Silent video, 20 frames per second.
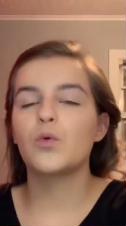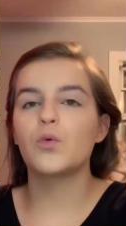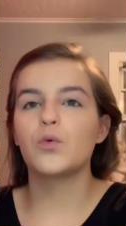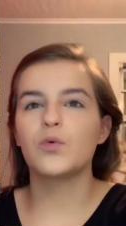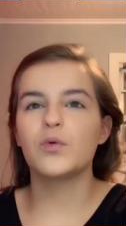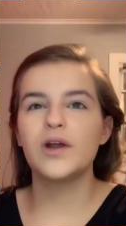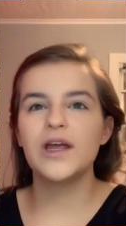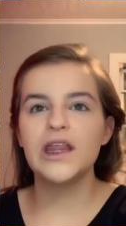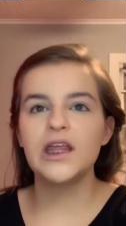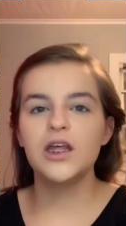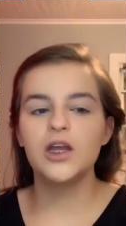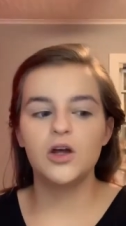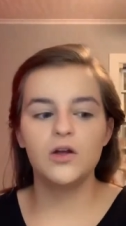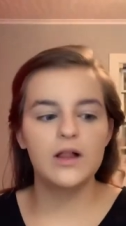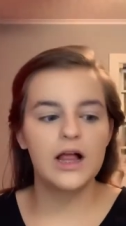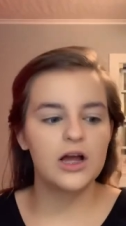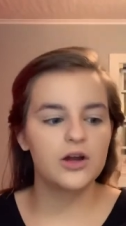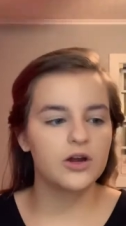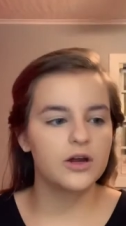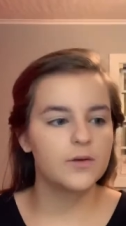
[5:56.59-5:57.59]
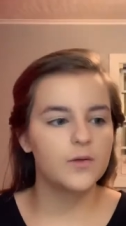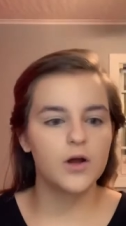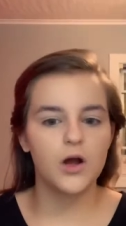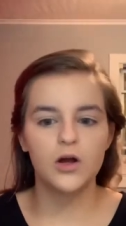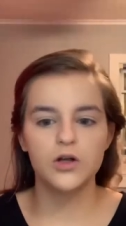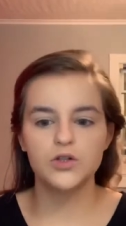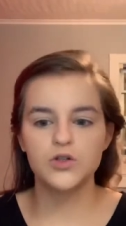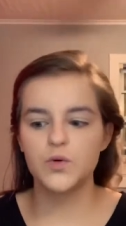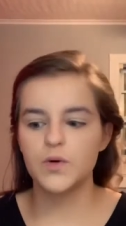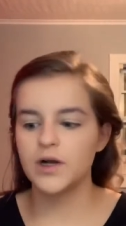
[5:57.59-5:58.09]
really do like cream
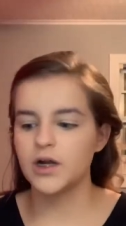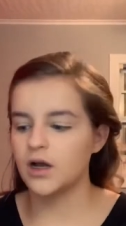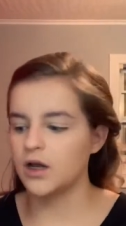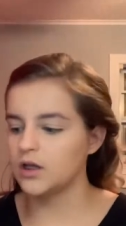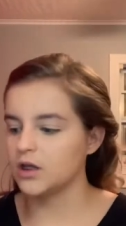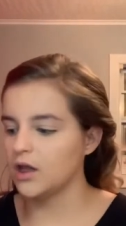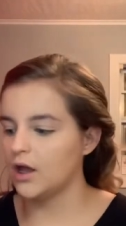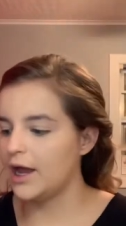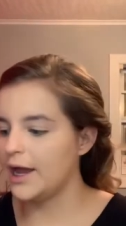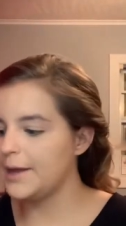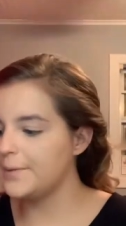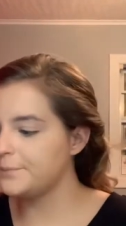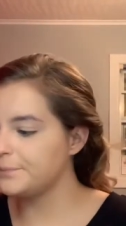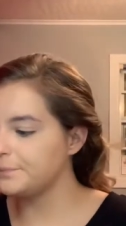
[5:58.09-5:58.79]
contouring a lot.